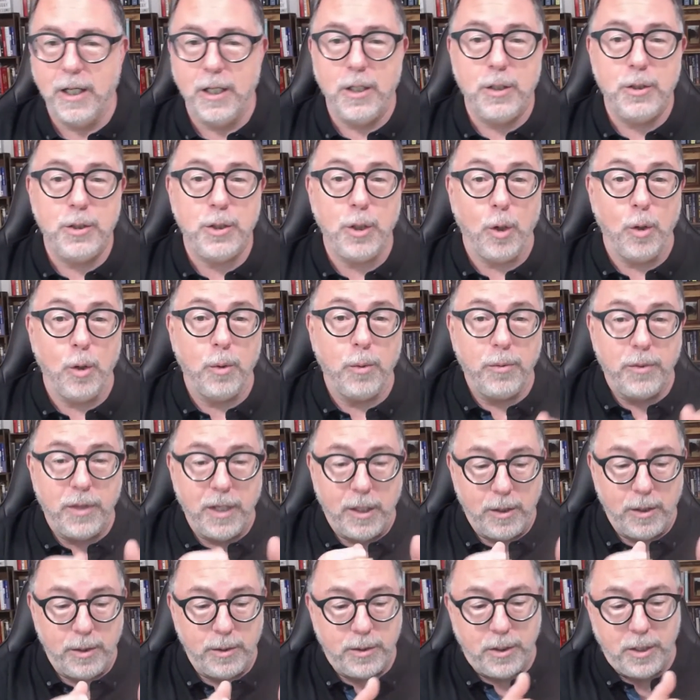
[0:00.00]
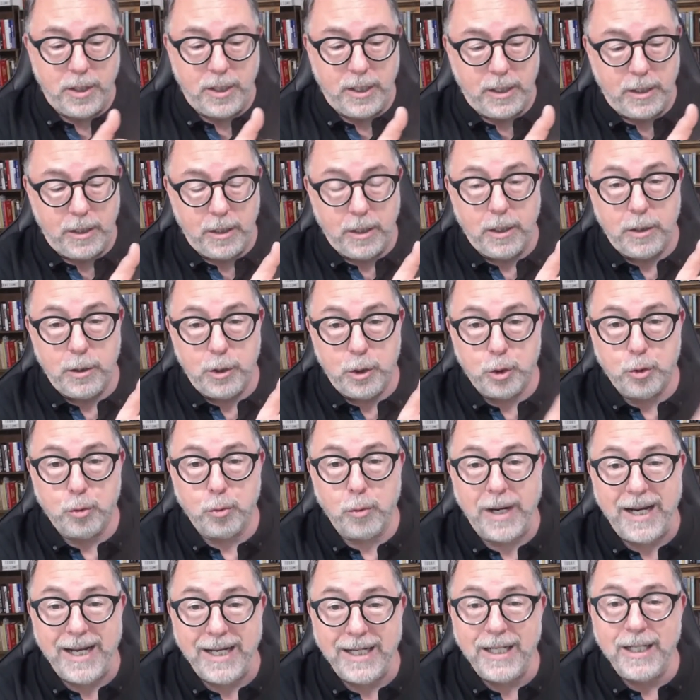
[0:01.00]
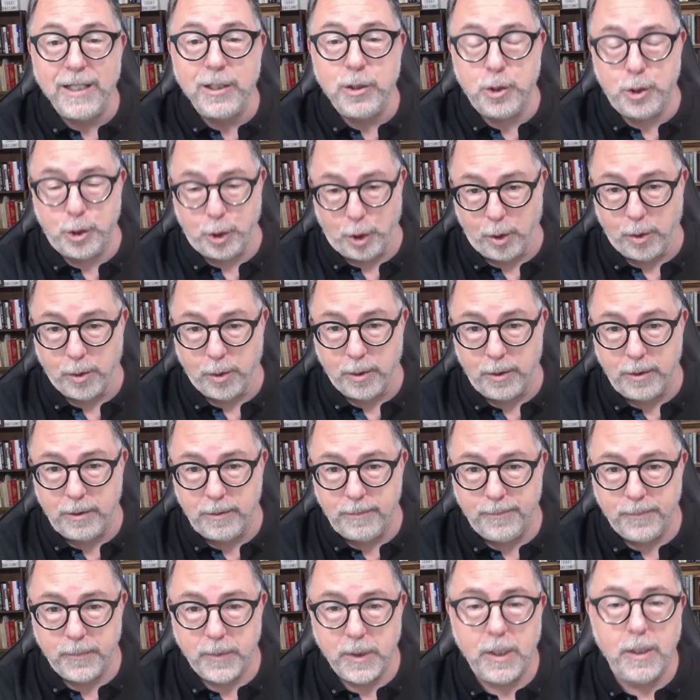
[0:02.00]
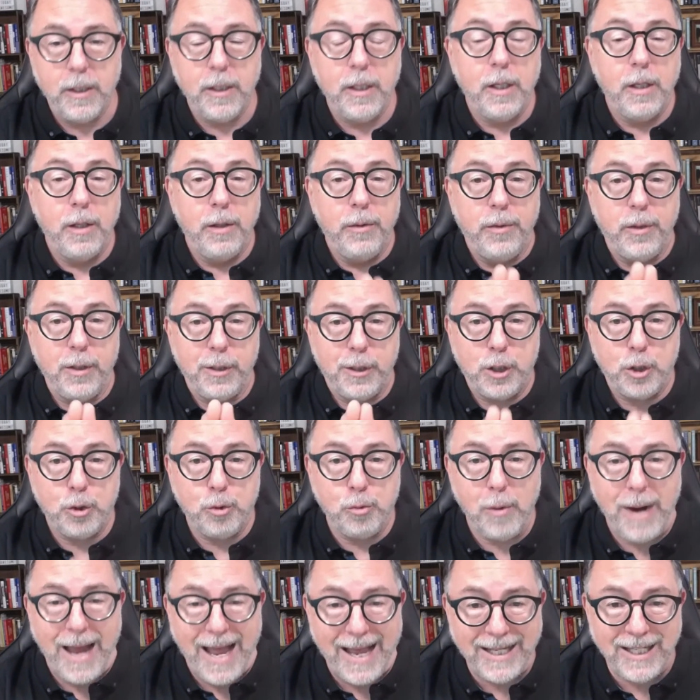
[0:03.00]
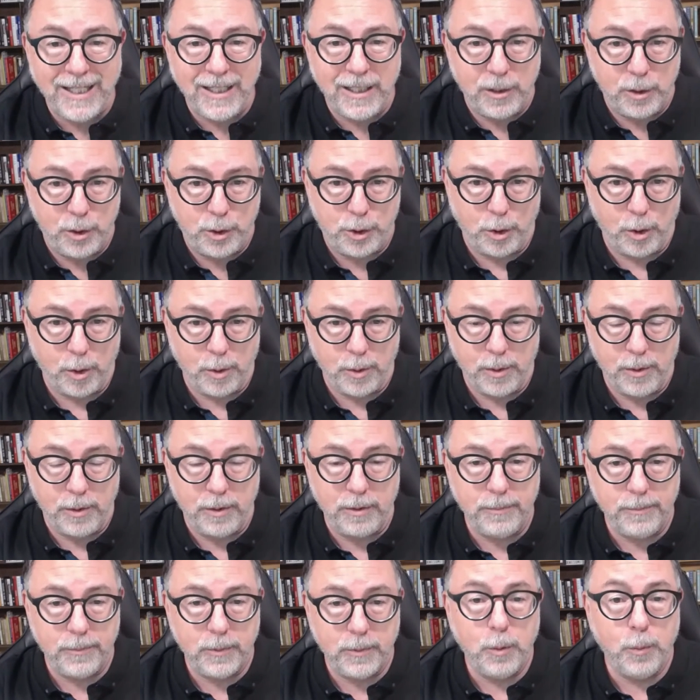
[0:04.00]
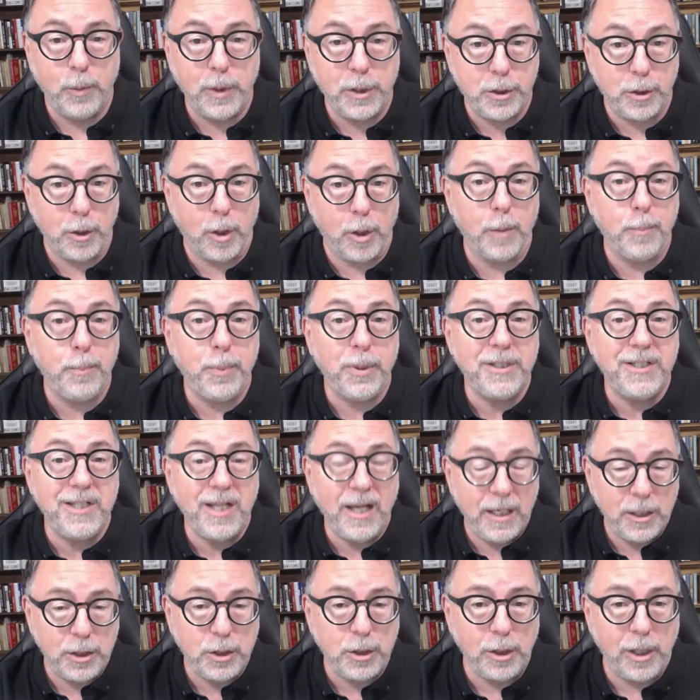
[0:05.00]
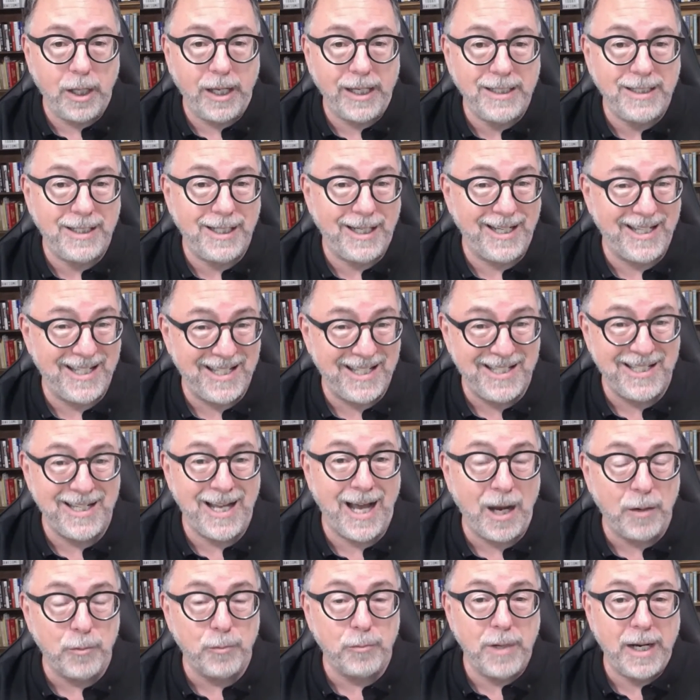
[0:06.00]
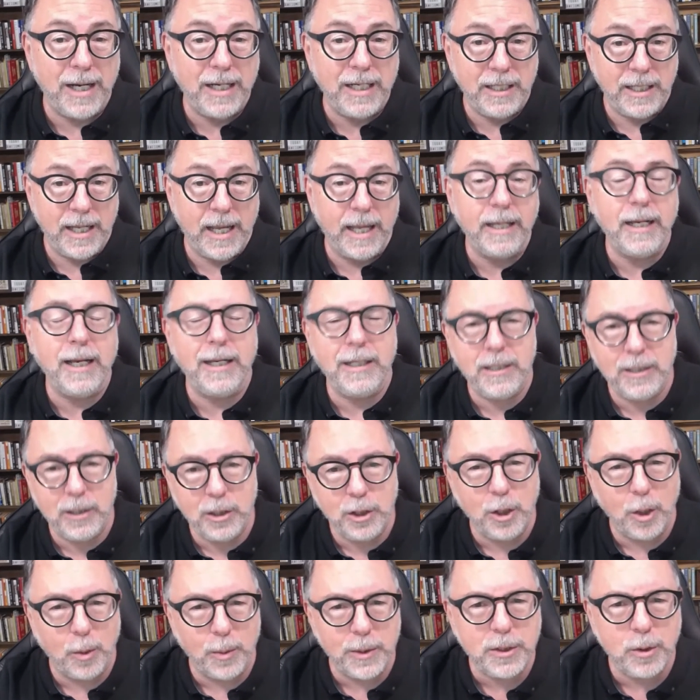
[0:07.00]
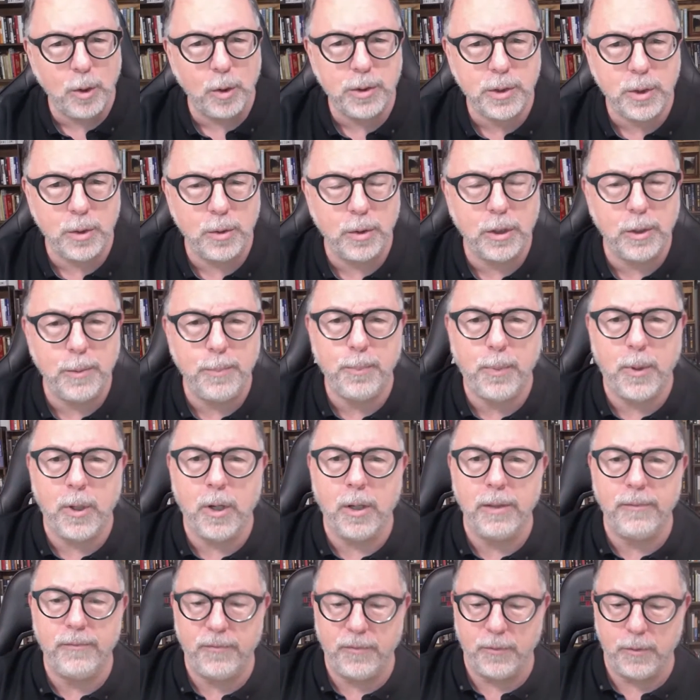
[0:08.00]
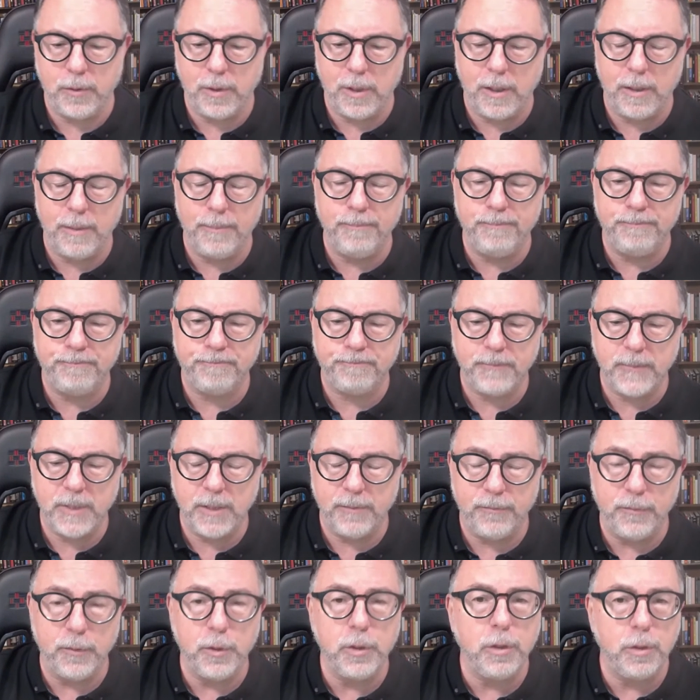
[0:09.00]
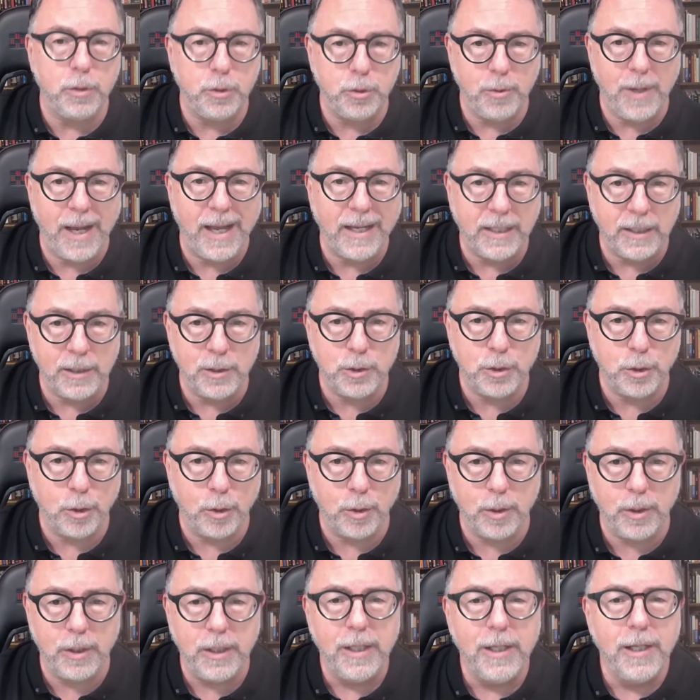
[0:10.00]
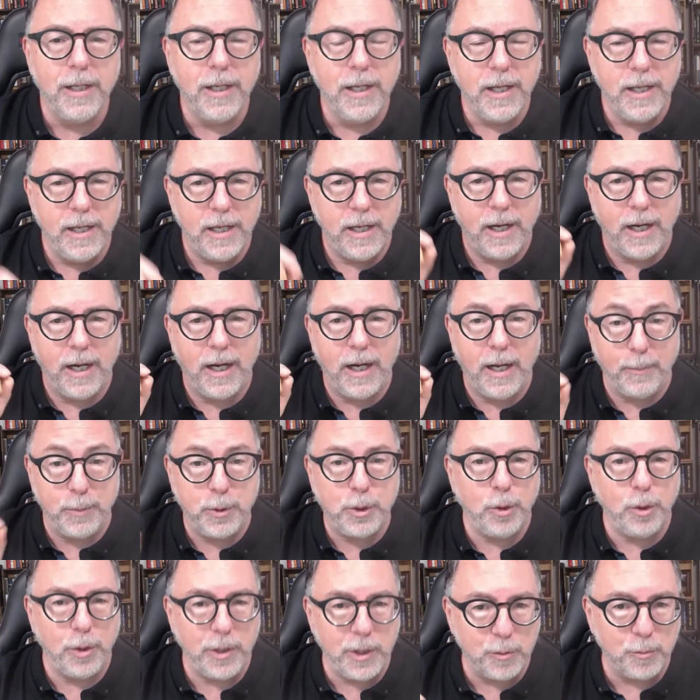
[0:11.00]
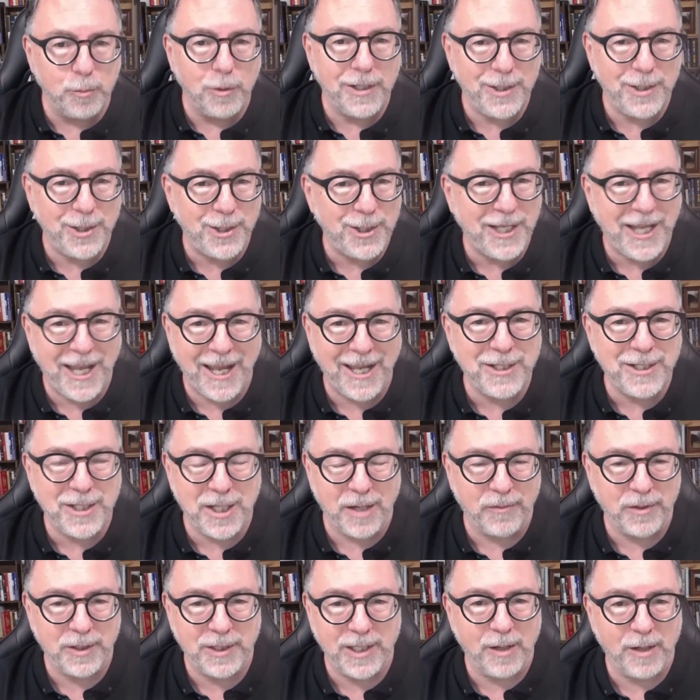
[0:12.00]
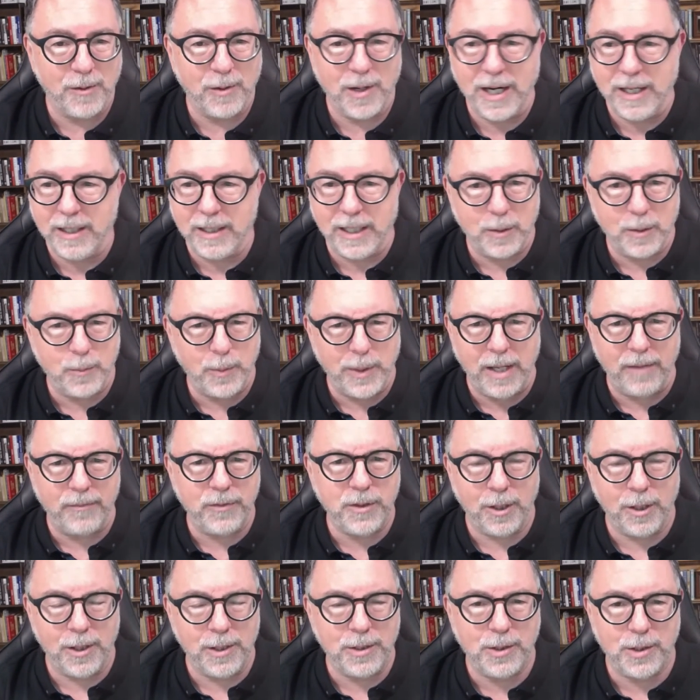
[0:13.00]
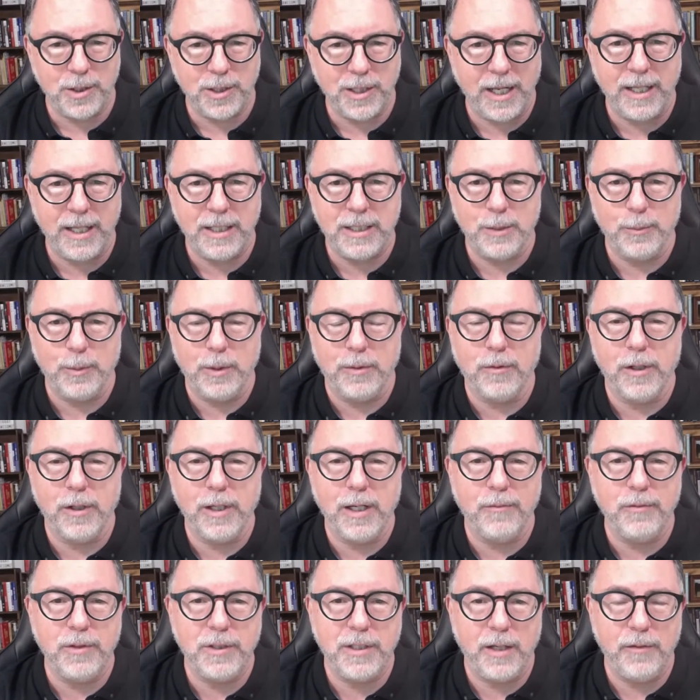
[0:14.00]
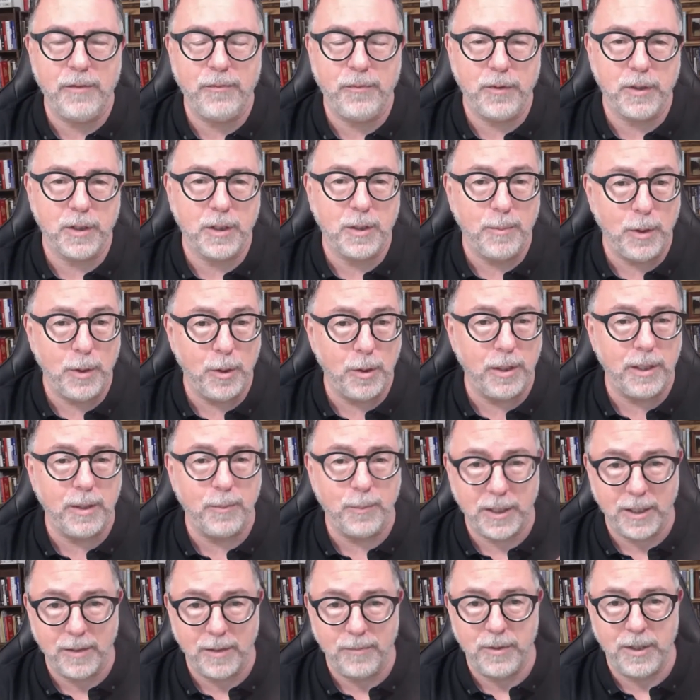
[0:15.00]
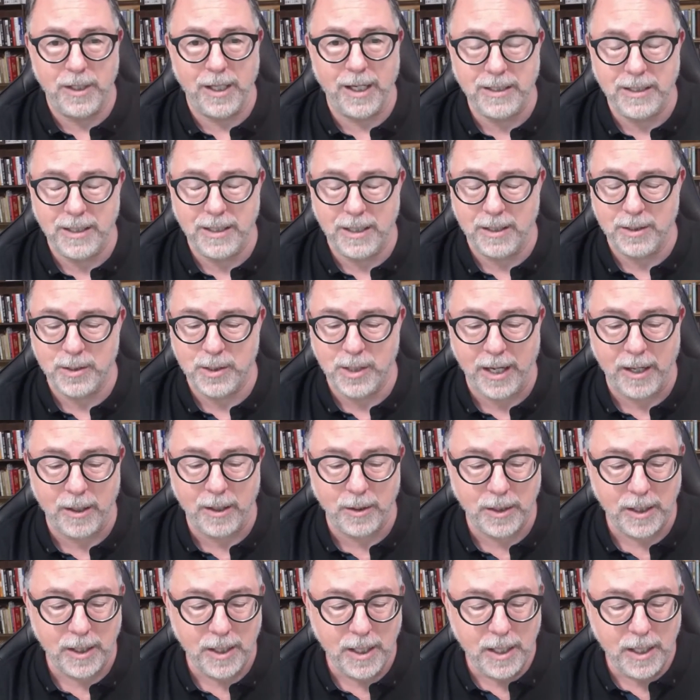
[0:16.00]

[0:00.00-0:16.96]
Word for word: So there's the trading journal, the tracking journal, which are potential ideas not ready yet. And you know, it's also a good part for um for your tracking journal. Uh, I'm sure you run scans every day, right? Like we have tons of scans that we run every day for the community, and we give the ideas out.